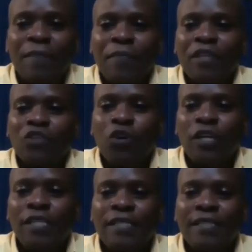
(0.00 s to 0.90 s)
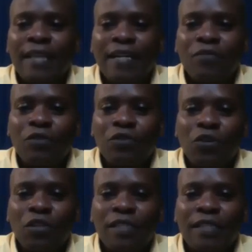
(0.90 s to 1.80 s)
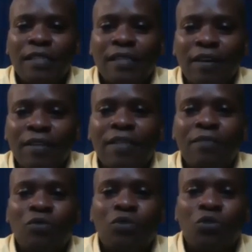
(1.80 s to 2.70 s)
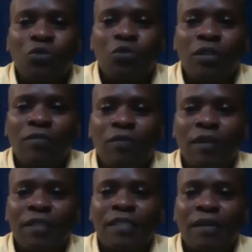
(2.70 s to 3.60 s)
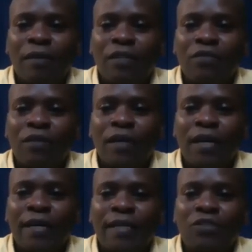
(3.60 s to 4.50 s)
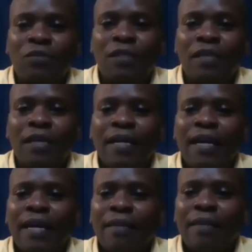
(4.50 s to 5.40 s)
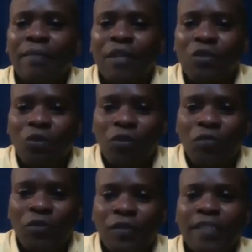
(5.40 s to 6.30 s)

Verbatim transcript: Toys designed for dogs that encourage them to chew on the fleshier parts of her anatomy, and a menu offering the